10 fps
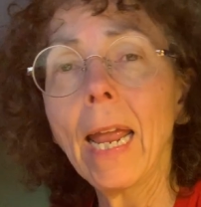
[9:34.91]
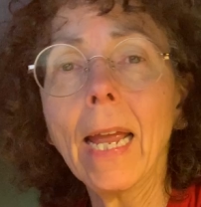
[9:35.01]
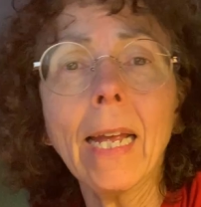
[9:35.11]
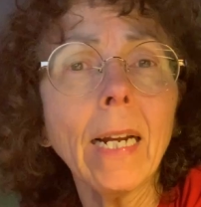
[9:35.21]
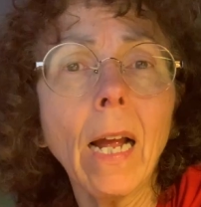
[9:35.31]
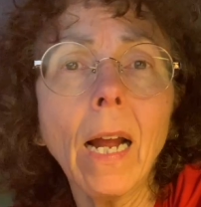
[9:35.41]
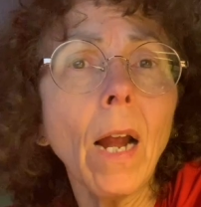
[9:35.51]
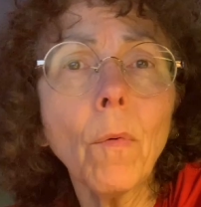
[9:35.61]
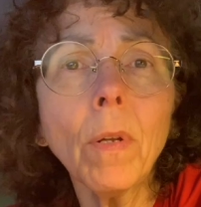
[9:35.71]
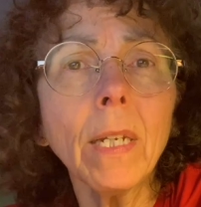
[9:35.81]
And
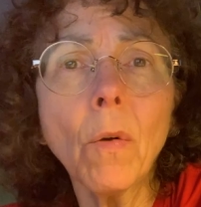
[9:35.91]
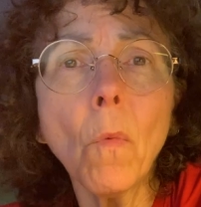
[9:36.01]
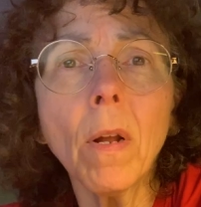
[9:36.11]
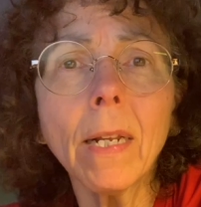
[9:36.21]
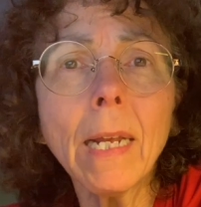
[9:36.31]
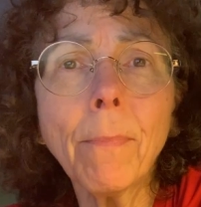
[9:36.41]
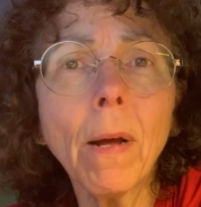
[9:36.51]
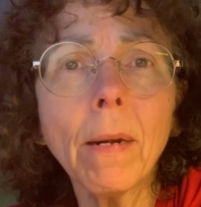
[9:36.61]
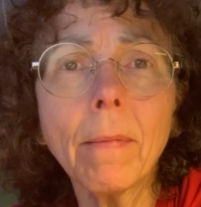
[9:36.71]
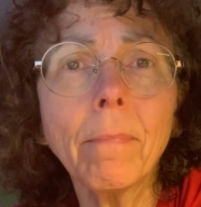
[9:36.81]
I really don't want to keep
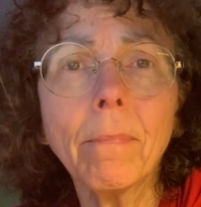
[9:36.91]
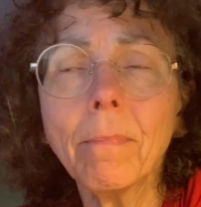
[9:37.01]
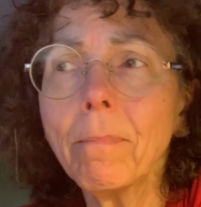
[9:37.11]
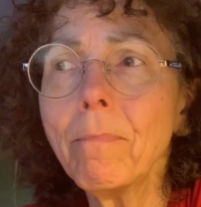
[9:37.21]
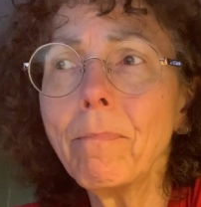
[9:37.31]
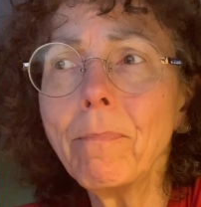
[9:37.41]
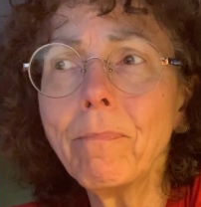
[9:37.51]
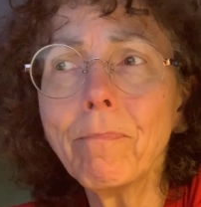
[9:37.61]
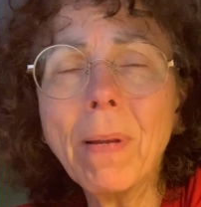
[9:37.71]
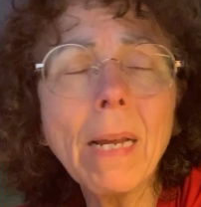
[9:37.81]
on
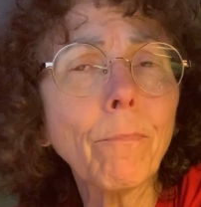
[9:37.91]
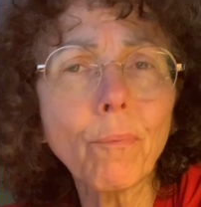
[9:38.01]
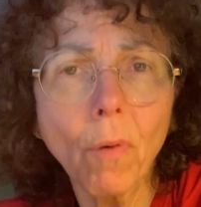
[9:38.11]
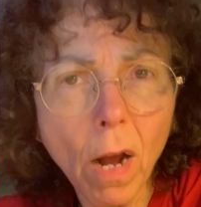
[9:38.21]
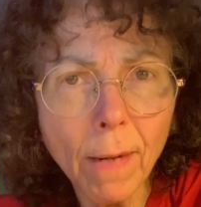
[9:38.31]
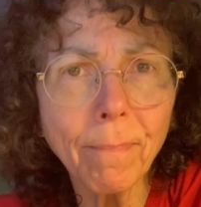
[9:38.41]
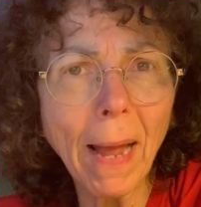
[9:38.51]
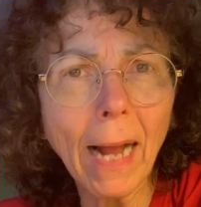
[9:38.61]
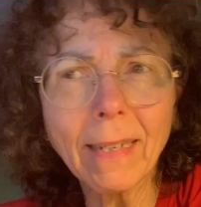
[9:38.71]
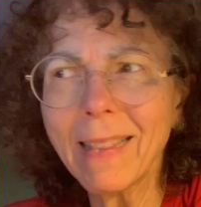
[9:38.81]
being brought
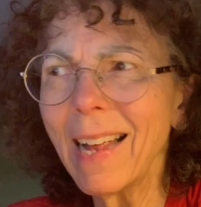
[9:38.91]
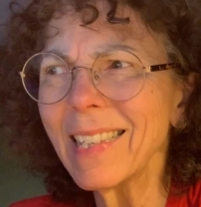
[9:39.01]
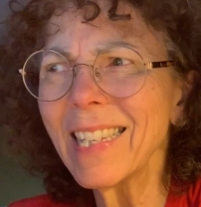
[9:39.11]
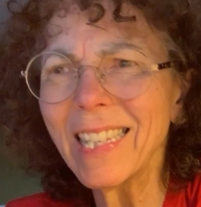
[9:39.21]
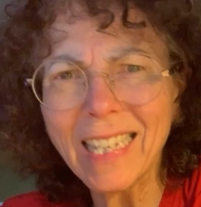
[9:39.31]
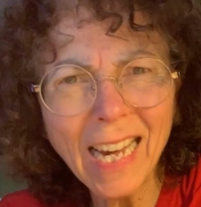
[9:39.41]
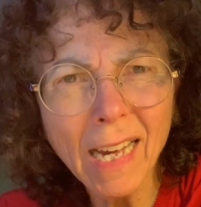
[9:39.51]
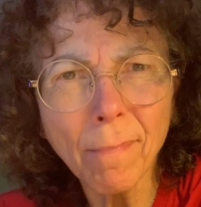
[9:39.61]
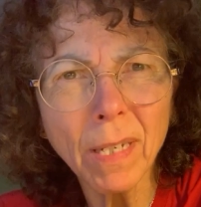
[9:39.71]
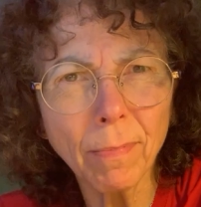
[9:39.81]
back to that
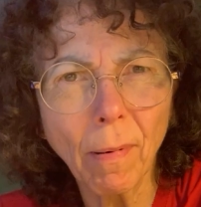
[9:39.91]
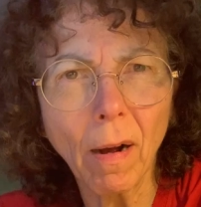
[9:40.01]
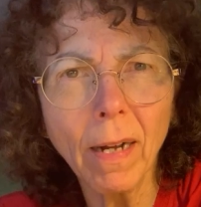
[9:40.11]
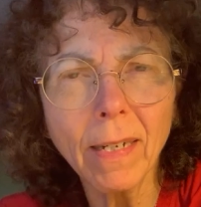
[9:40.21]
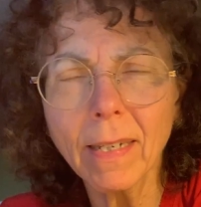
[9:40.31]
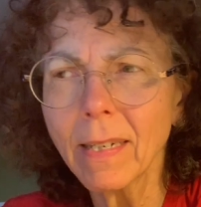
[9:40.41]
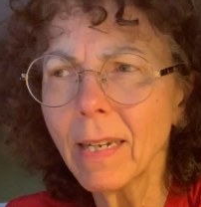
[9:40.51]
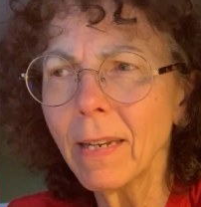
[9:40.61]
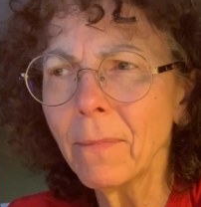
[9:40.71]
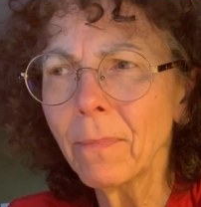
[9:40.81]
same spot
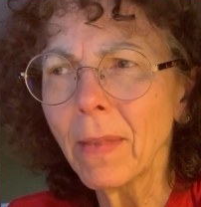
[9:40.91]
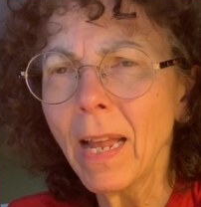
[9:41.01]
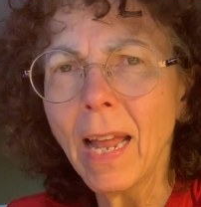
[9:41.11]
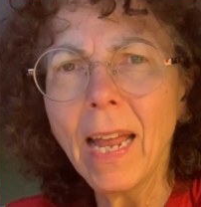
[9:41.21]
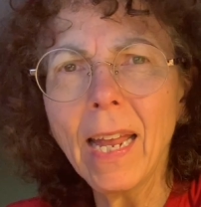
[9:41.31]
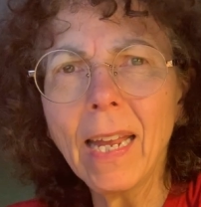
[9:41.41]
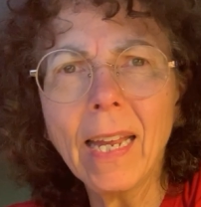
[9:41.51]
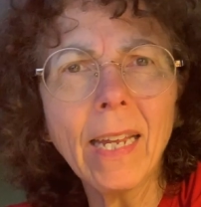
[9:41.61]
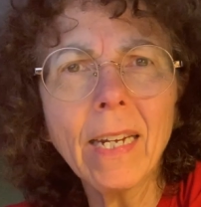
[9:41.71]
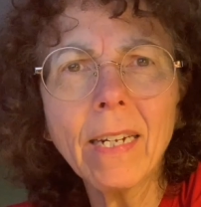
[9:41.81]

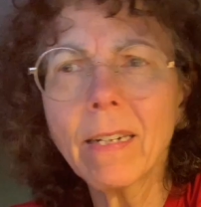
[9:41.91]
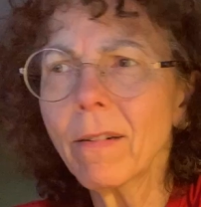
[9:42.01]
and